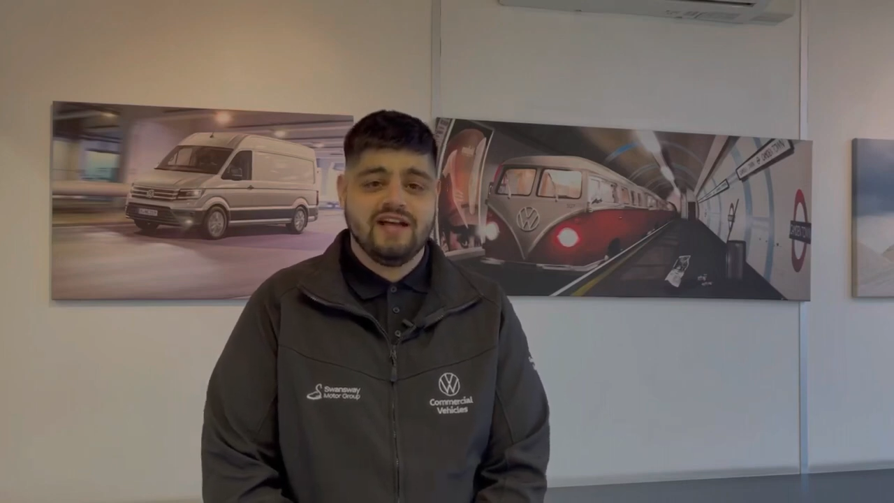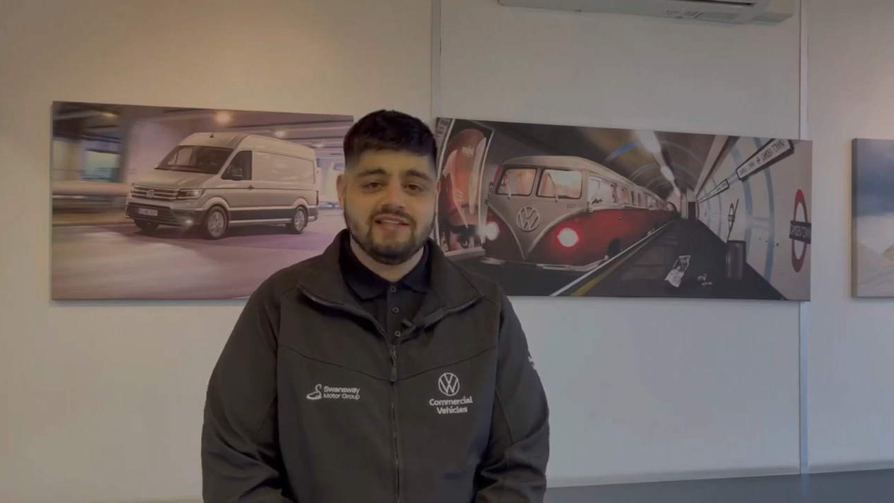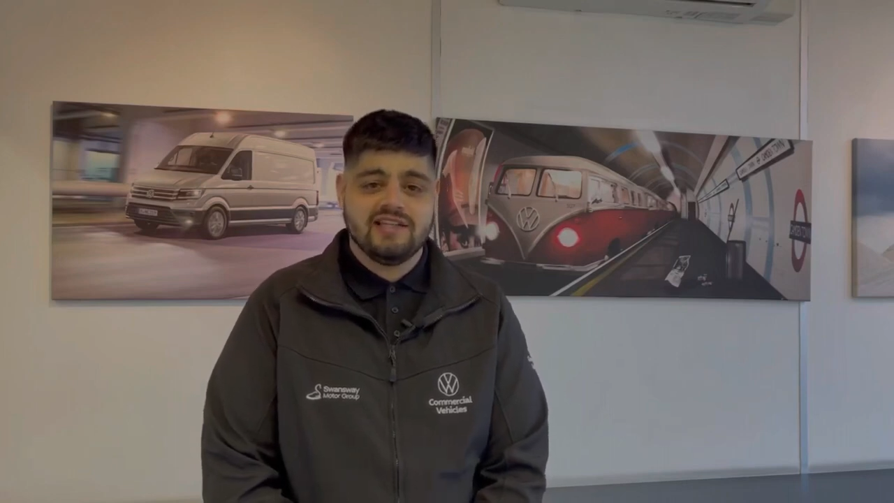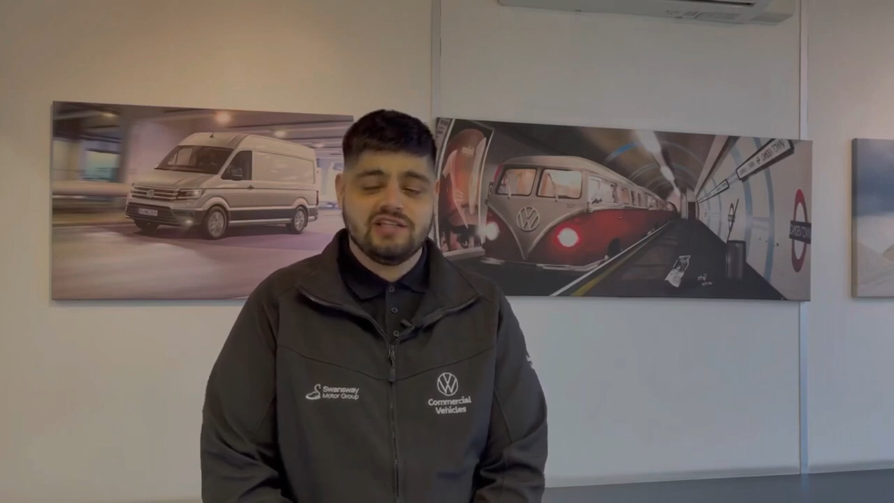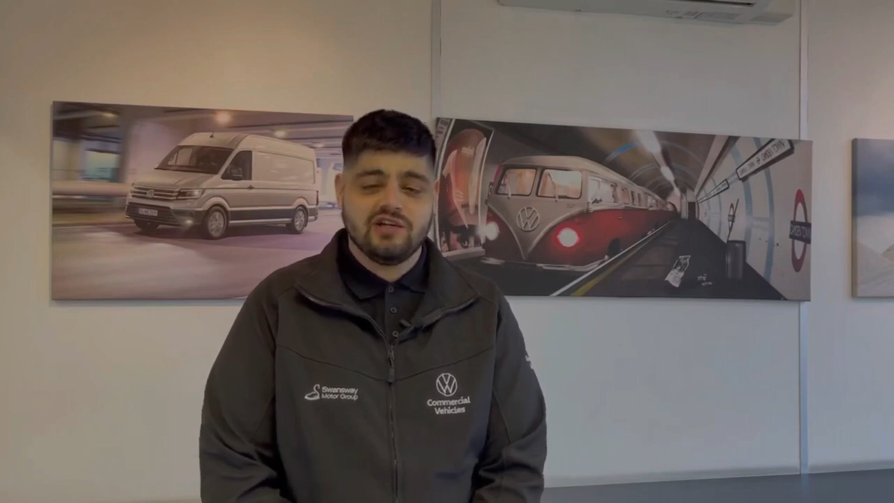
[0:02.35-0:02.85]
Van
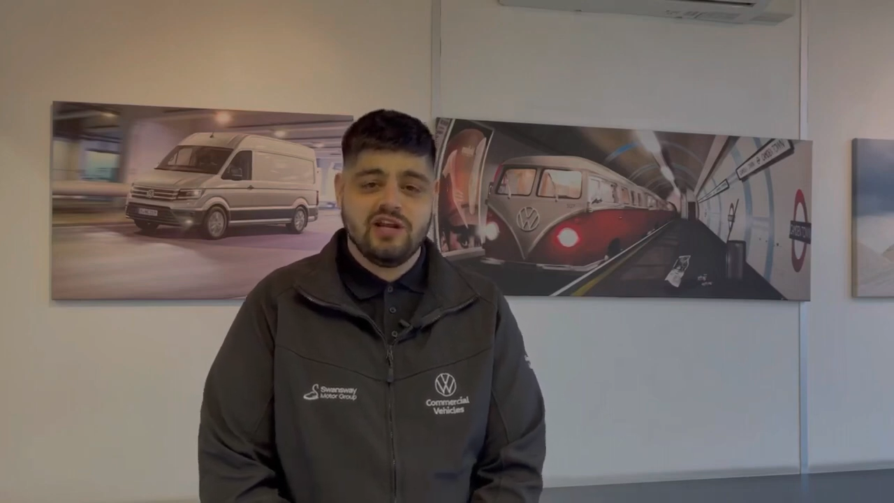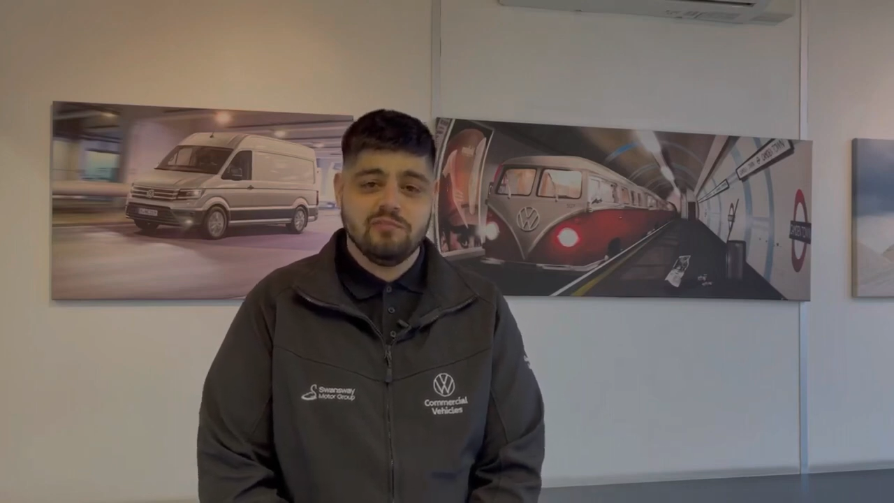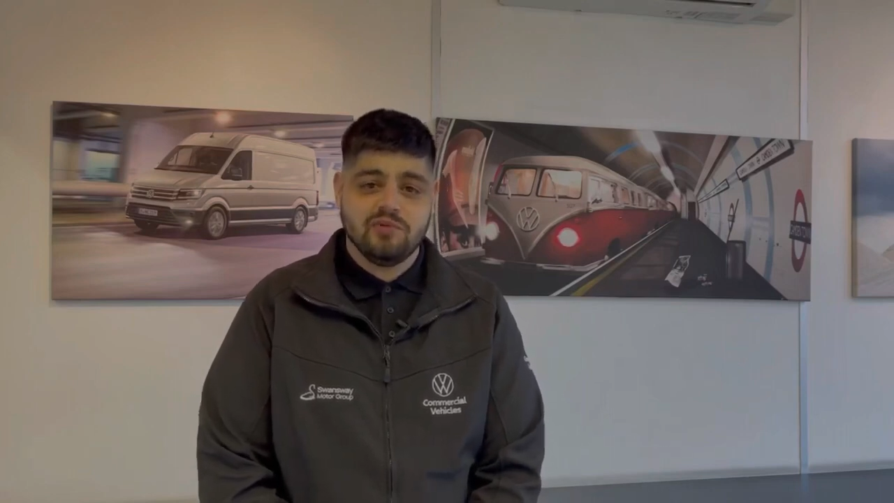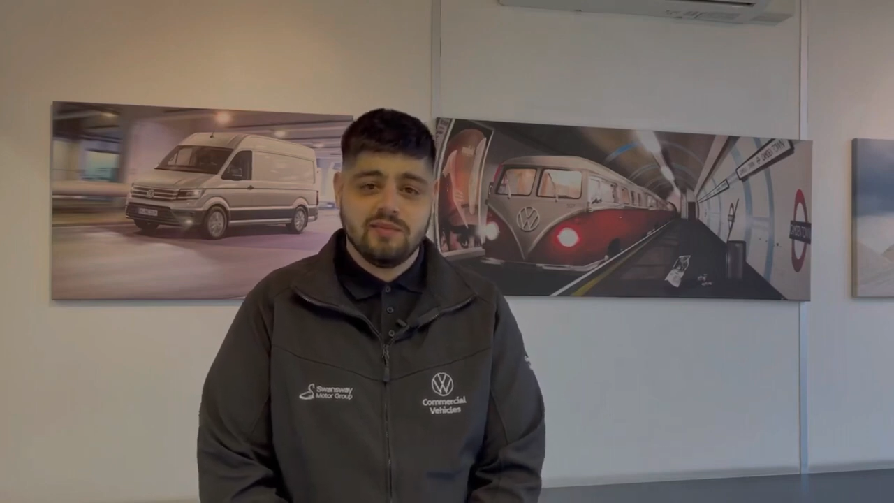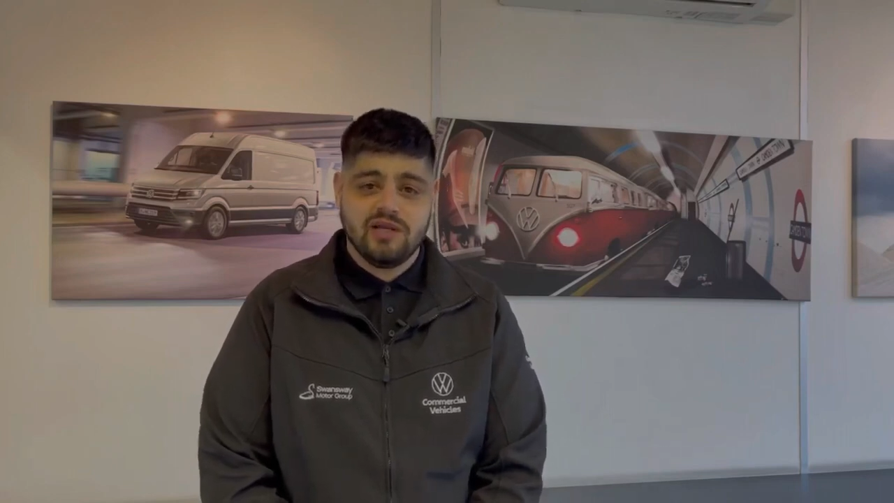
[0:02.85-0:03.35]
Centre
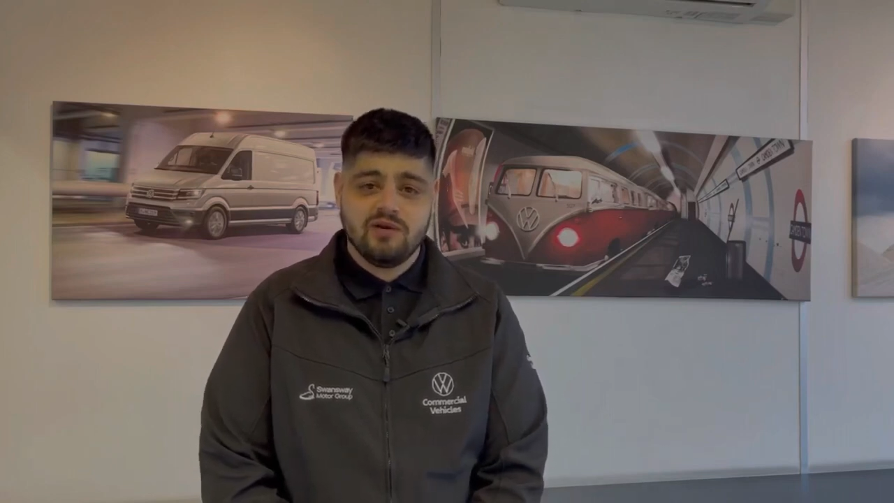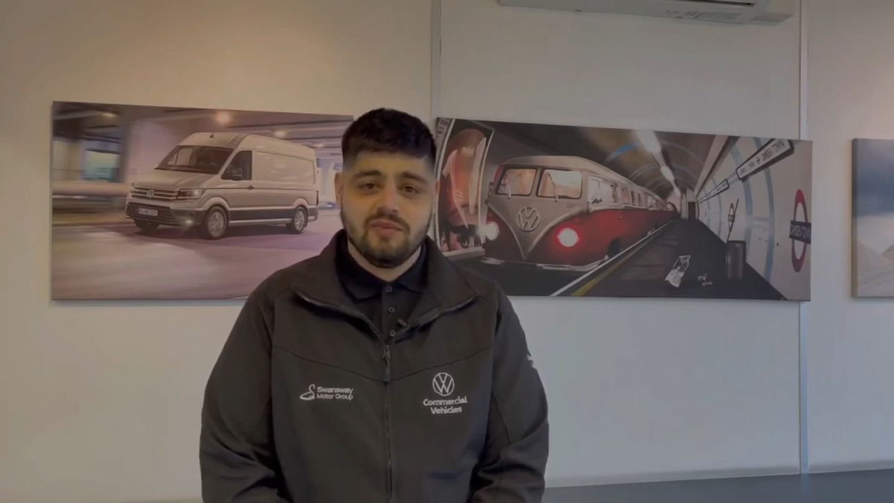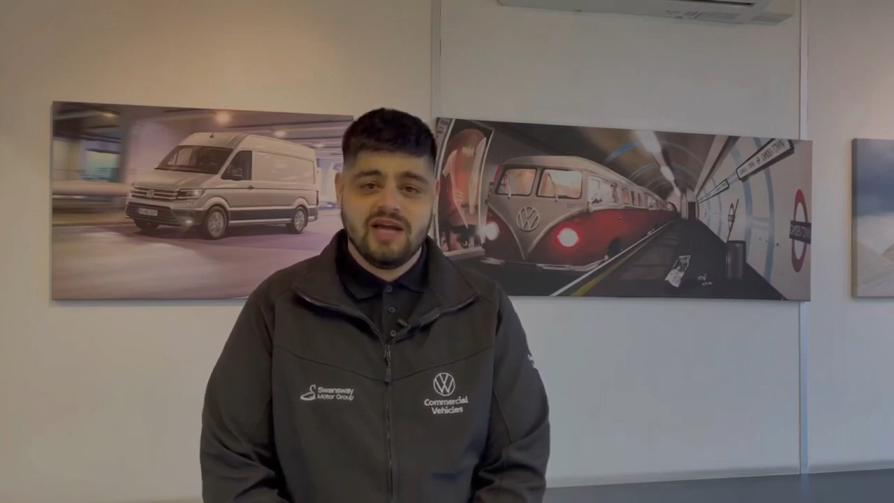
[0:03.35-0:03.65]
in Birmingham